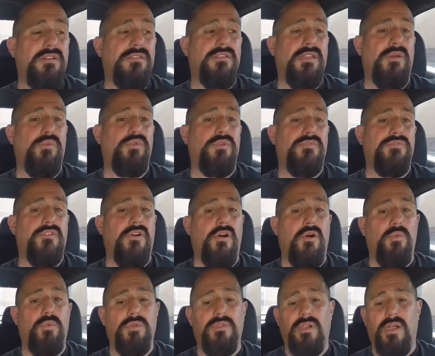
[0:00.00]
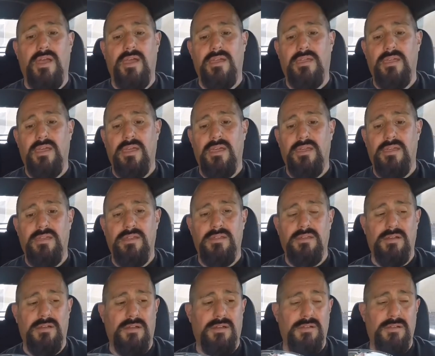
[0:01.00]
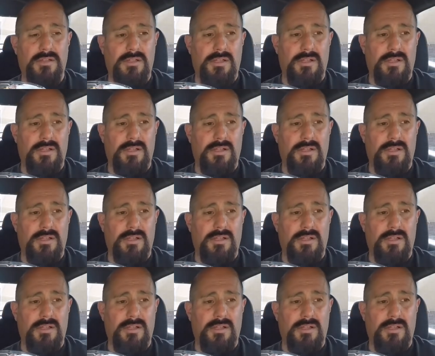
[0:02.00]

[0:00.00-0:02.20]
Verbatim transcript: they would have gone with like a